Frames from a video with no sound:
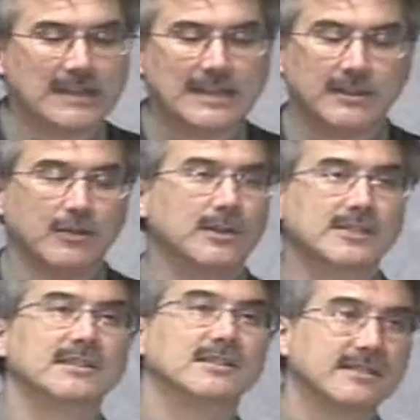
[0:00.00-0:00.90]
The
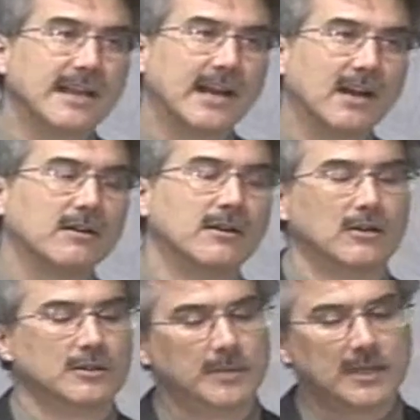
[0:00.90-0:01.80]
reason it's there
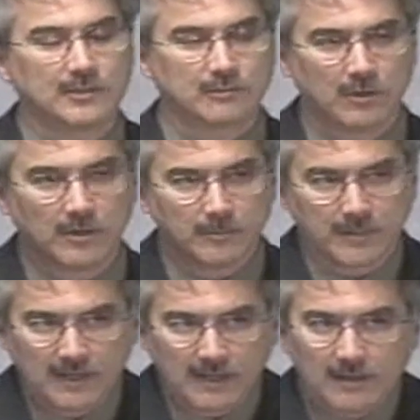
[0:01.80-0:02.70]
was because we were
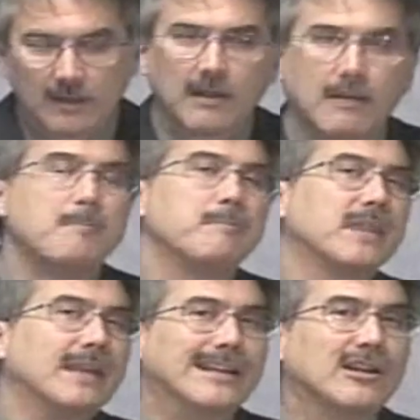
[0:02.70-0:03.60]
being
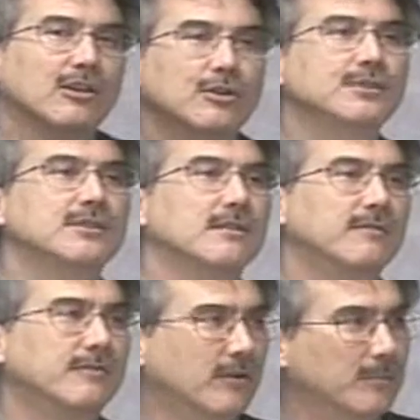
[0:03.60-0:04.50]

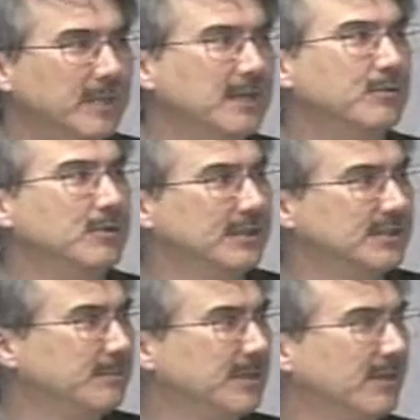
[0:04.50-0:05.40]
inclusive for people with
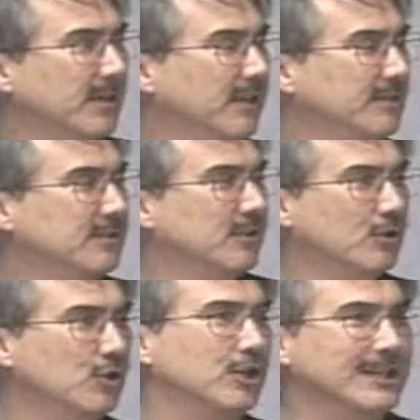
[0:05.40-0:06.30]
disabilities
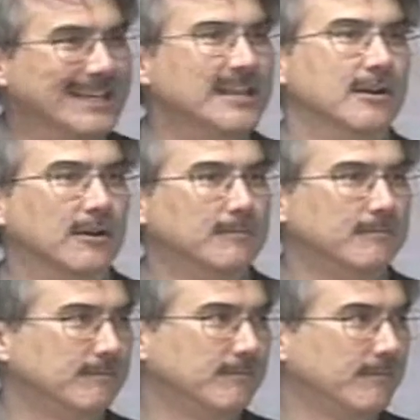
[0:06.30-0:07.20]
who couldn't hear.
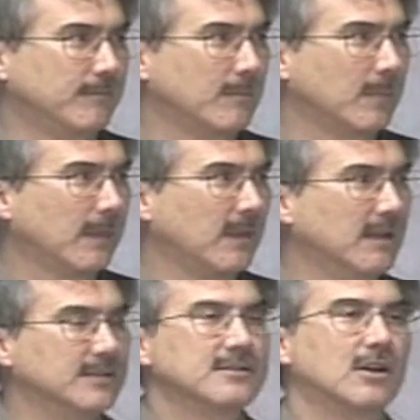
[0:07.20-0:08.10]

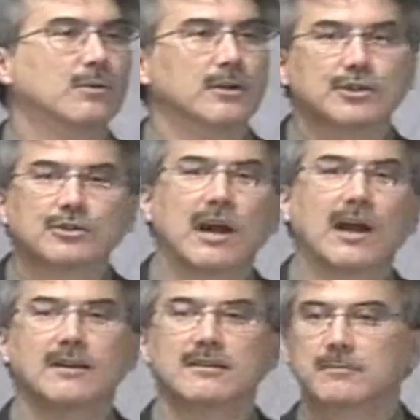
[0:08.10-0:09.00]
And so we were
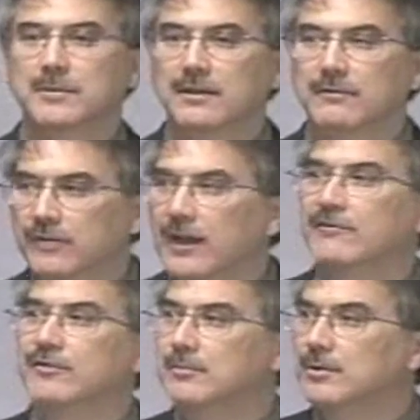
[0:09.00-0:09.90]
trying to be
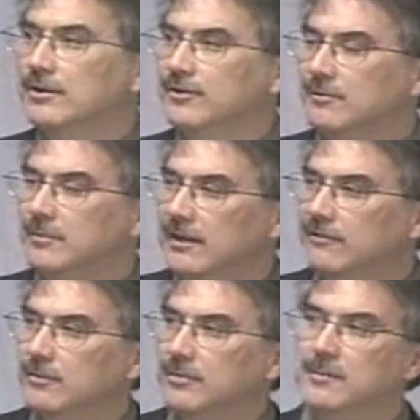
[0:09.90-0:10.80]
favorable to be
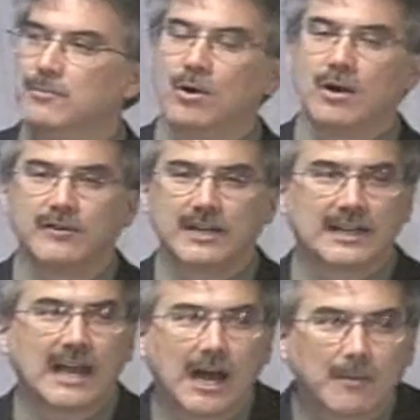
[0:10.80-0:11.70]
able to be more of an
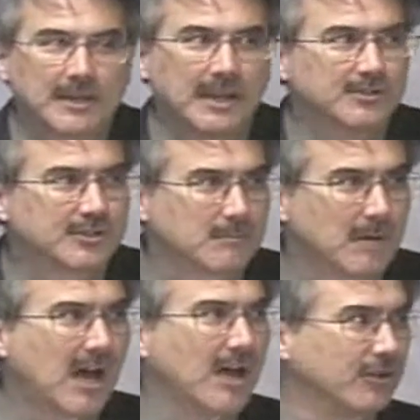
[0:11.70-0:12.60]
accommodation
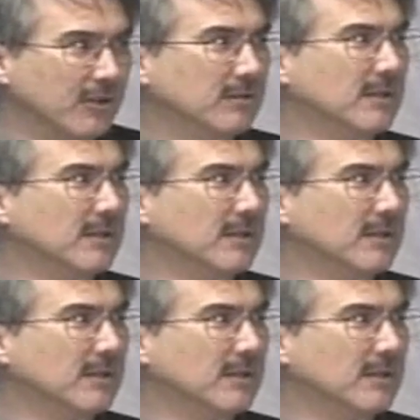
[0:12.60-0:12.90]
model